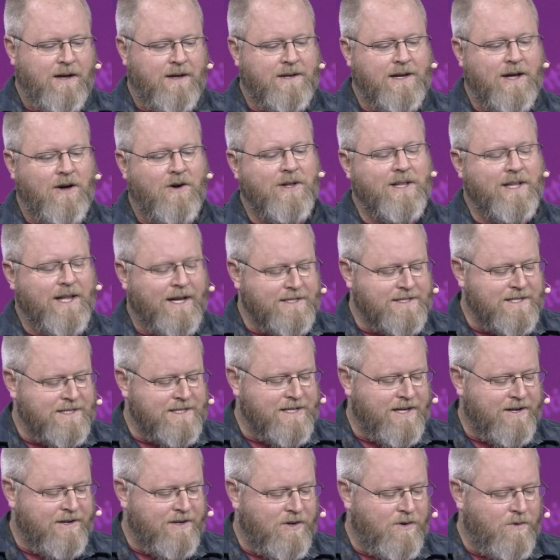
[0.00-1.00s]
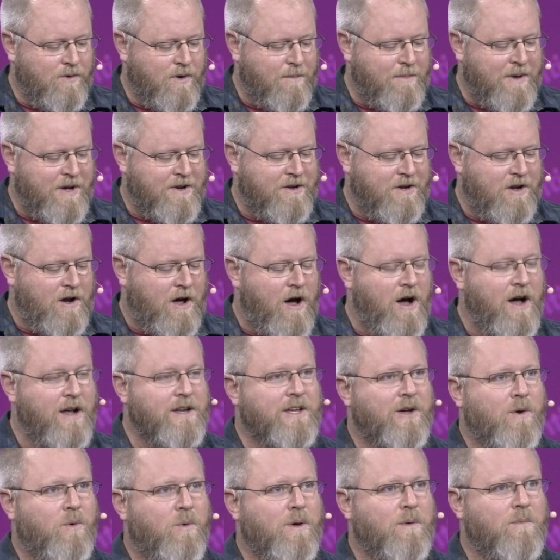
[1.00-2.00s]
Now I'd like to tell you about an
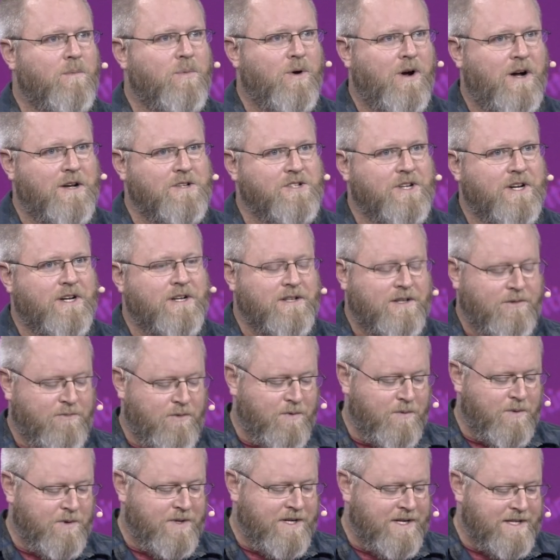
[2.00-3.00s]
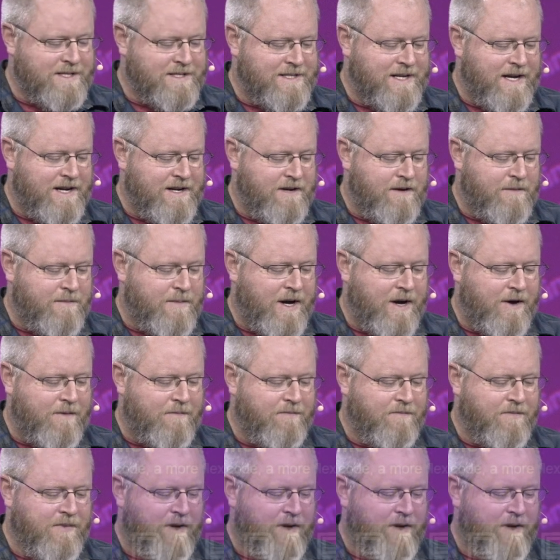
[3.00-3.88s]
ongoing project that we're really excited about.